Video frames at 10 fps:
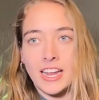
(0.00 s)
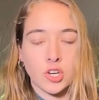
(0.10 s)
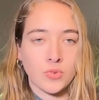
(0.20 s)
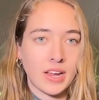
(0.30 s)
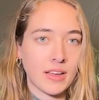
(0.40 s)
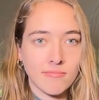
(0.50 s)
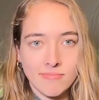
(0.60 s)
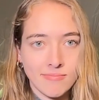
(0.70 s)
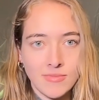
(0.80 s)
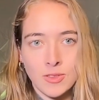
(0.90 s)

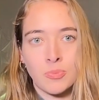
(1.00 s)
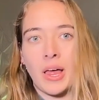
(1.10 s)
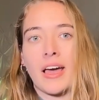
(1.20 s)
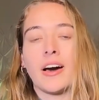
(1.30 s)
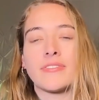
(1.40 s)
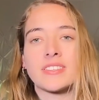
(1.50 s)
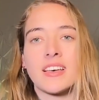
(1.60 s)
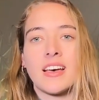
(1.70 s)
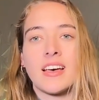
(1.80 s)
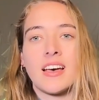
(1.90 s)
entering the playoffs.